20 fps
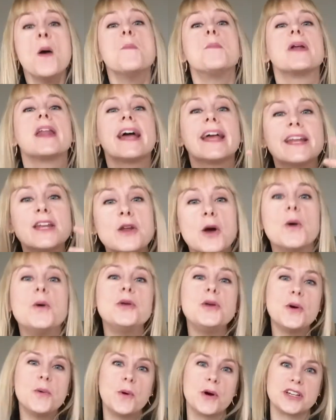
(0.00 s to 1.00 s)
But I know
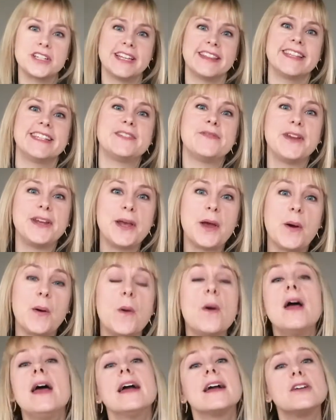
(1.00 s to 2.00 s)
you're watching this video
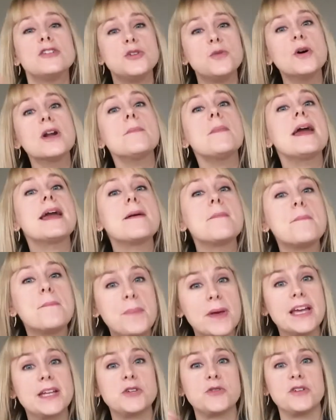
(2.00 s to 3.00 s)
because you want to make a
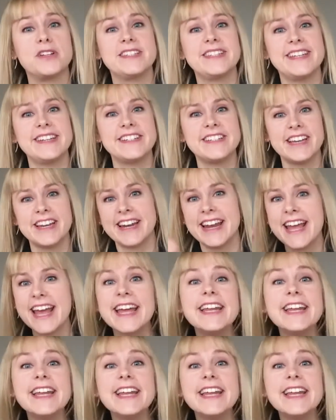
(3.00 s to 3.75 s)
big transition